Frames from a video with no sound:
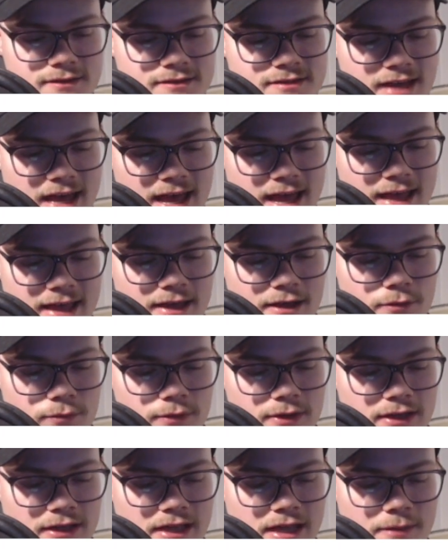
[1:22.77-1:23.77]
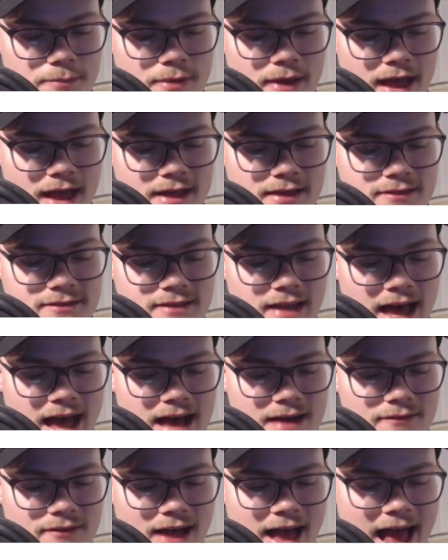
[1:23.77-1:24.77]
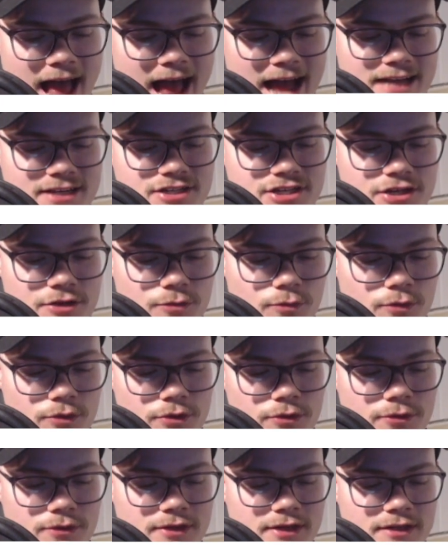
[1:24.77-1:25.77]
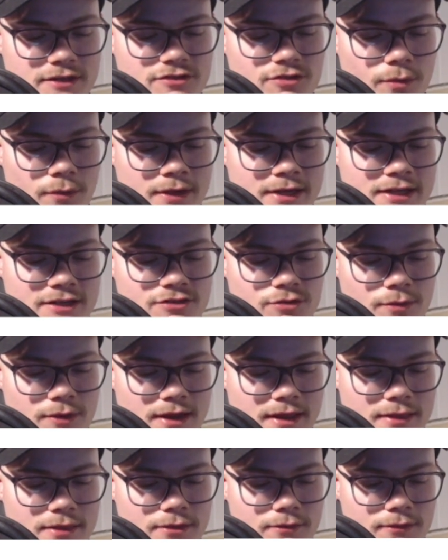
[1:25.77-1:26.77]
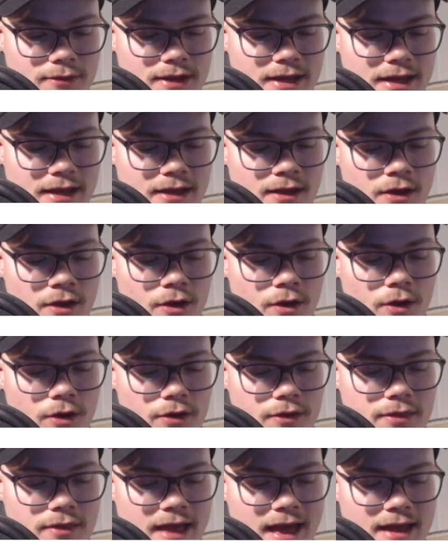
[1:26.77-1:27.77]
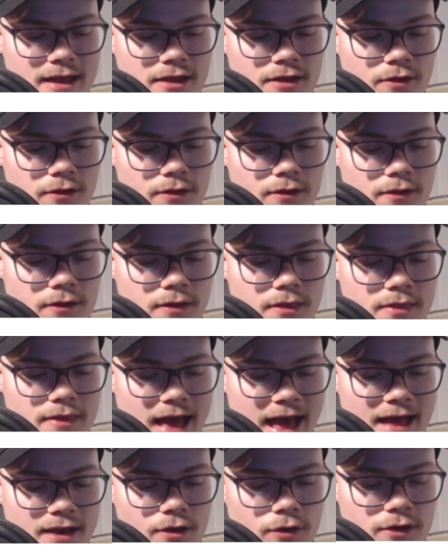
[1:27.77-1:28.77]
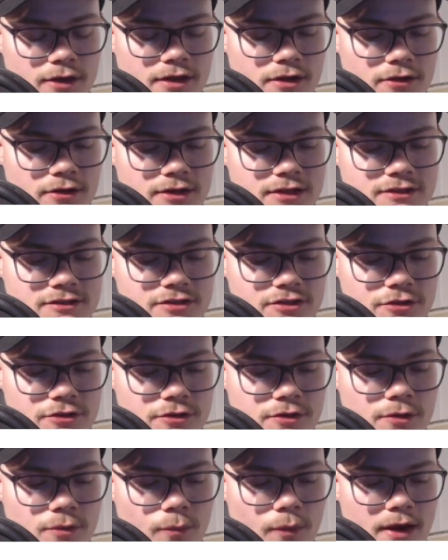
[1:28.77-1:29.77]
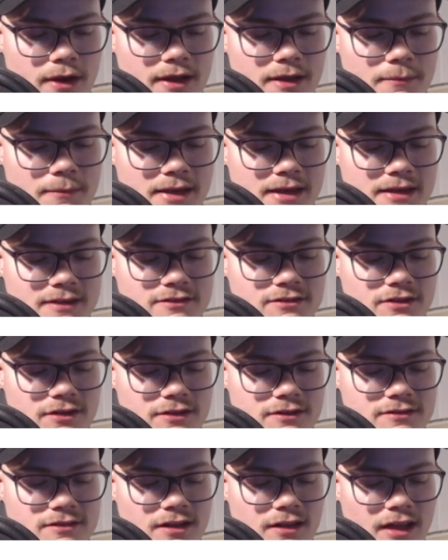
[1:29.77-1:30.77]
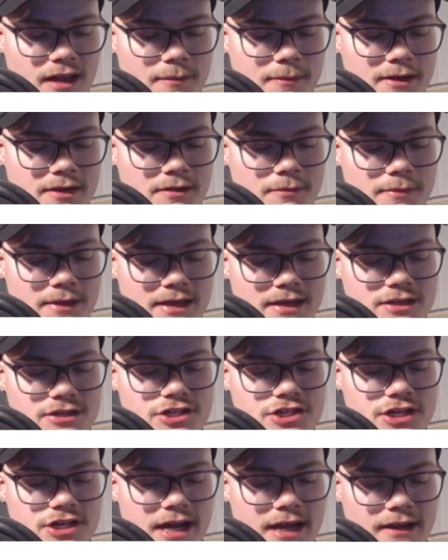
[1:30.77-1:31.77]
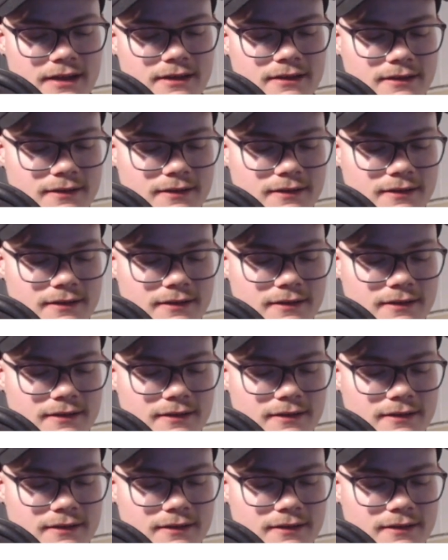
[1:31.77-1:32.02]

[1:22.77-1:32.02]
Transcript: dang, it really pays to have a hatchet wound in 2023, or that or you're a dude wearing miniskirts claiming to be a chick.